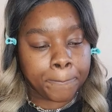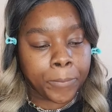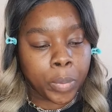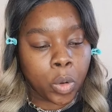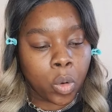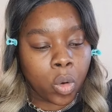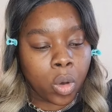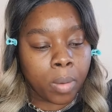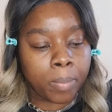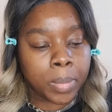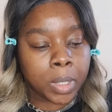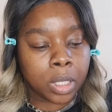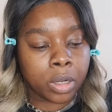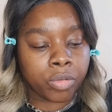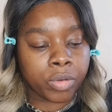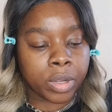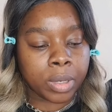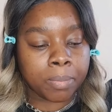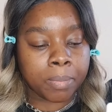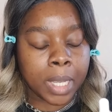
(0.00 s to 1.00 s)
Pore
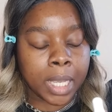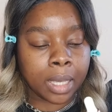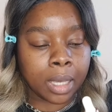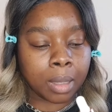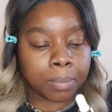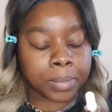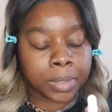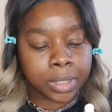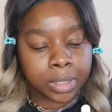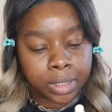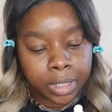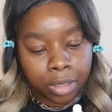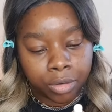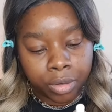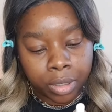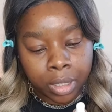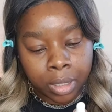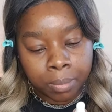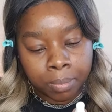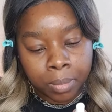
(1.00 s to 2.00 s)
Blurring Makeup
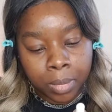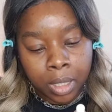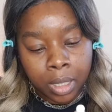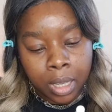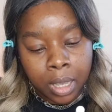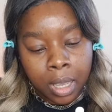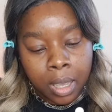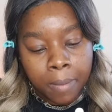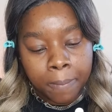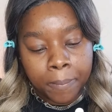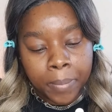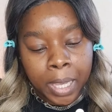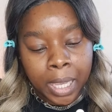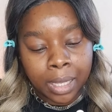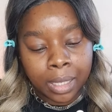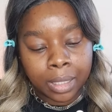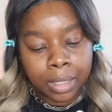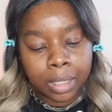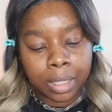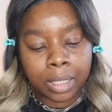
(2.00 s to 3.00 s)
Serum,
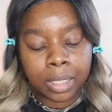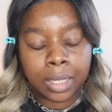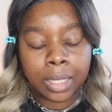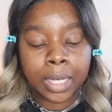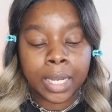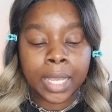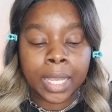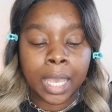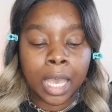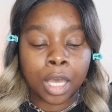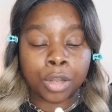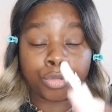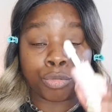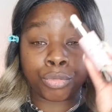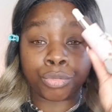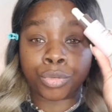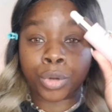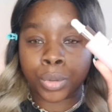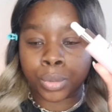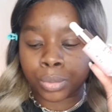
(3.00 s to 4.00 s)
Pink, Clay,
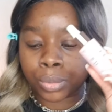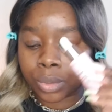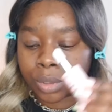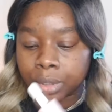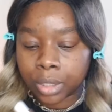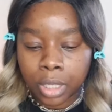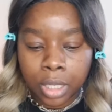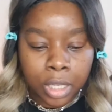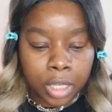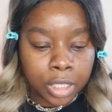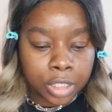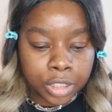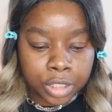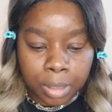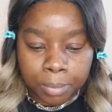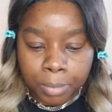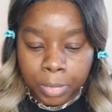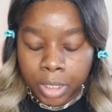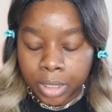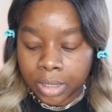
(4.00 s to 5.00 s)
and Rose. So
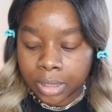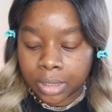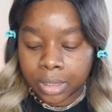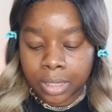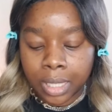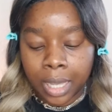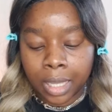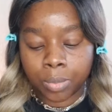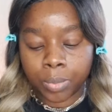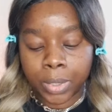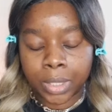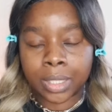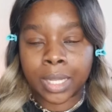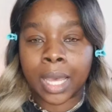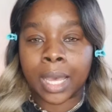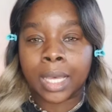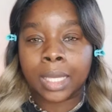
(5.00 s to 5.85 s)
I'm gonna start with that.